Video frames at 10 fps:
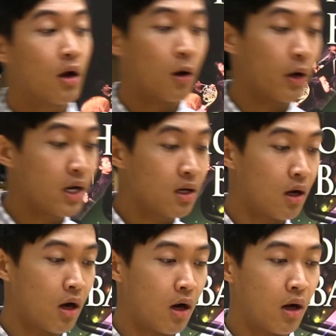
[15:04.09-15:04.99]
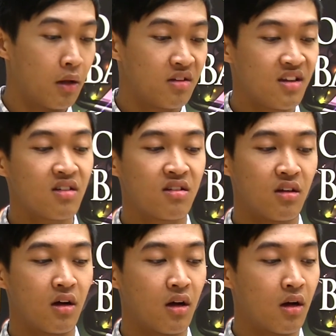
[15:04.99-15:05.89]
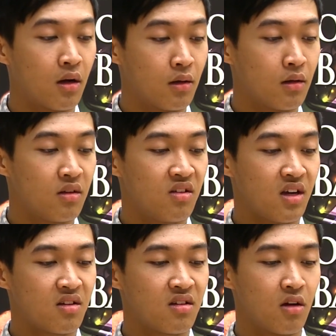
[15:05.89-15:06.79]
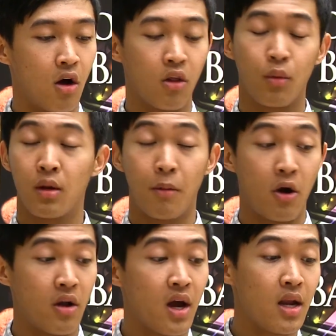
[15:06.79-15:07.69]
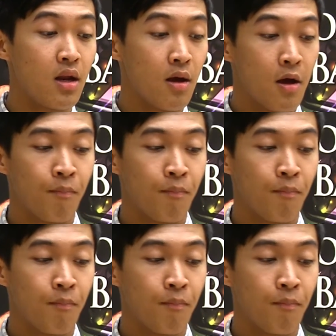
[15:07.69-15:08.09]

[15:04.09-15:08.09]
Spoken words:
Right, 6 to all the way to bar 9.